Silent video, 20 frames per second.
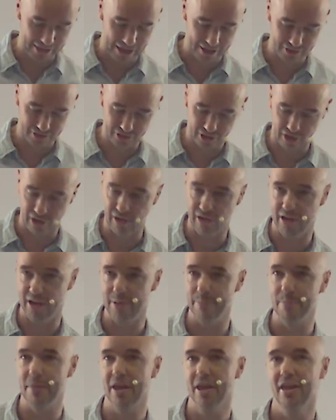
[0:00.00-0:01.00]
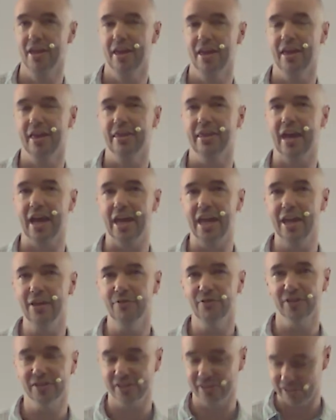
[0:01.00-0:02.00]
at that time that
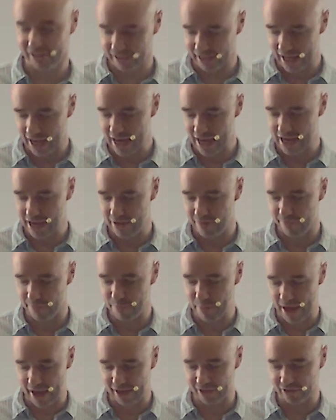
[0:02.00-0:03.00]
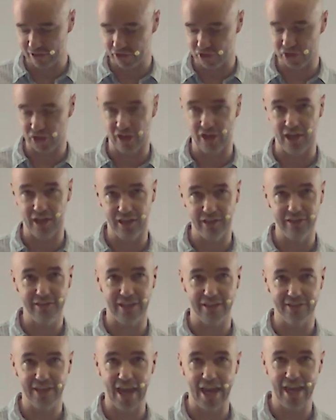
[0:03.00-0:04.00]
if a slave bears a
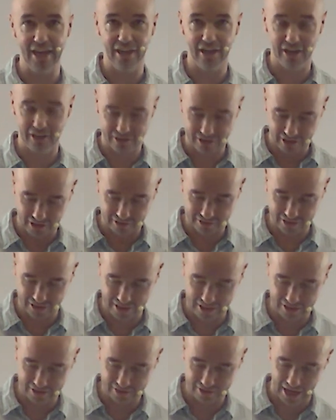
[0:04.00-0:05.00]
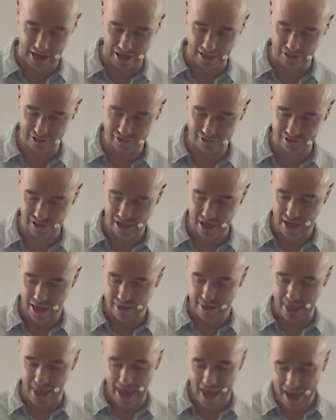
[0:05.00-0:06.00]
child, as Hagar does in this case,
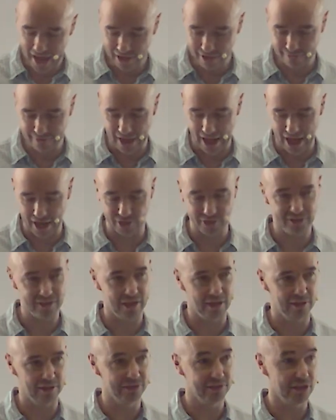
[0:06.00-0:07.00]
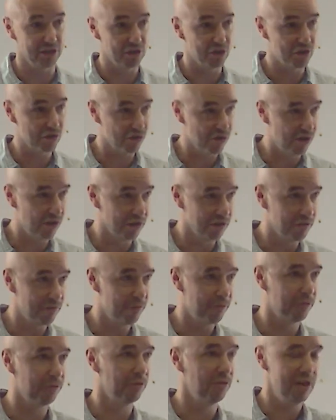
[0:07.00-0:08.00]
the head of the household can grant
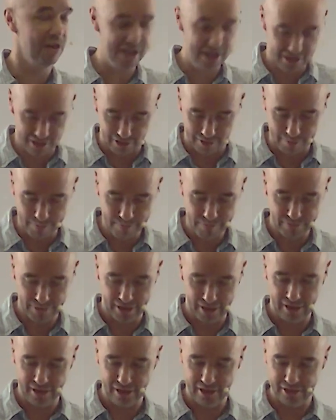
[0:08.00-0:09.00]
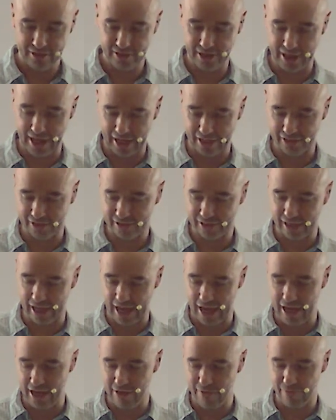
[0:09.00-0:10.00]
freedom to that
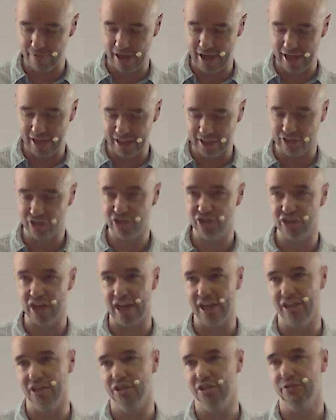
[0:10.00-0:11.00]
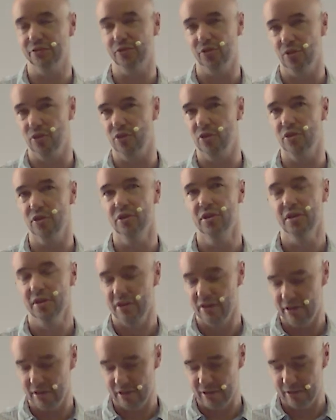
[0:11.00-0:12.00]
slave in exchange for
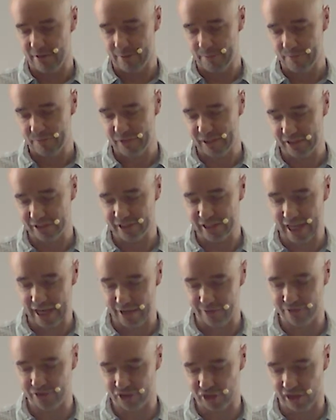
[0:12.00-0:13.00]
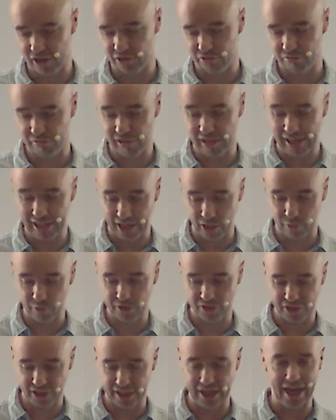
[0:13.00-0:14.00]
the slave's child
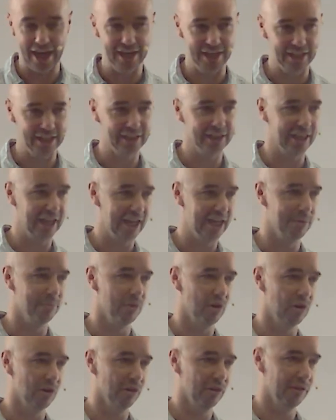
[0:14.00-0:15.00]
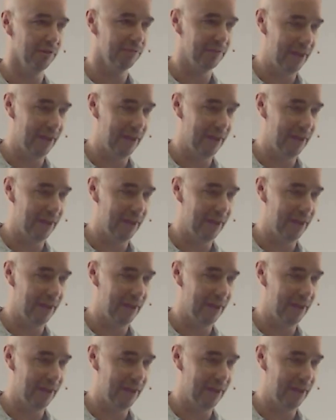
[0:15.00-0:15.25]
relinquishing any claim on